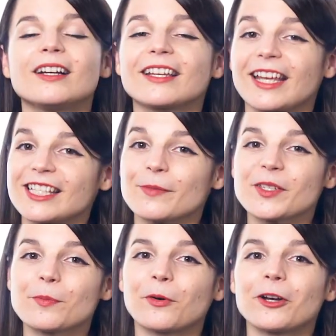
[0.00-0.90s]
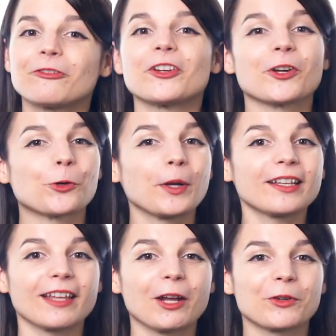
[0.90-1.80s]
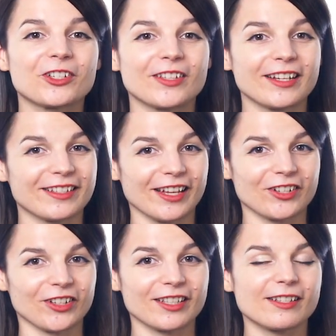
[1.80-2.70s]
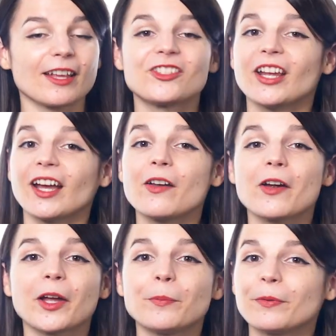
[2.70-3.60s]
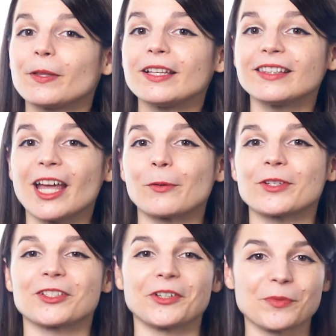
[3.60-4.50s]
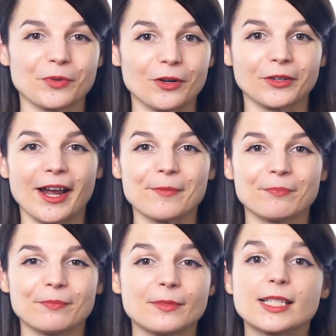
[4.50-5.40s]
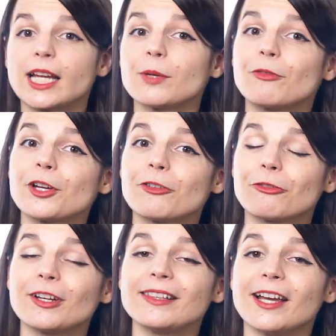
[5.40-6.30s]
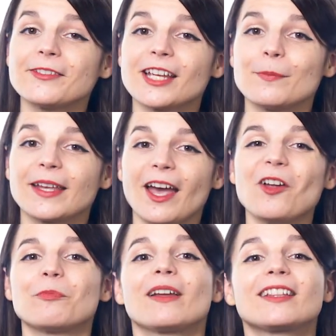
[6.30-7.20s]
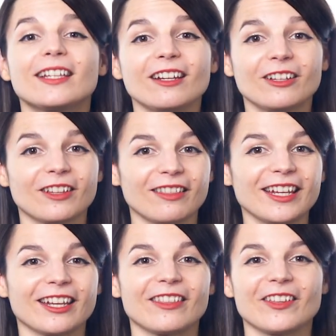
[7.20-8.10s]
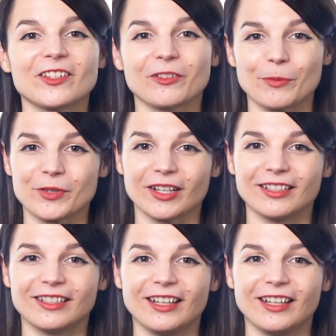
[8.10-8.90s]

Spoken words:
Get some support for your quick language study sessions and check out our complete language learning program. Sign up for your free lifetime account by clicking on the link in the description.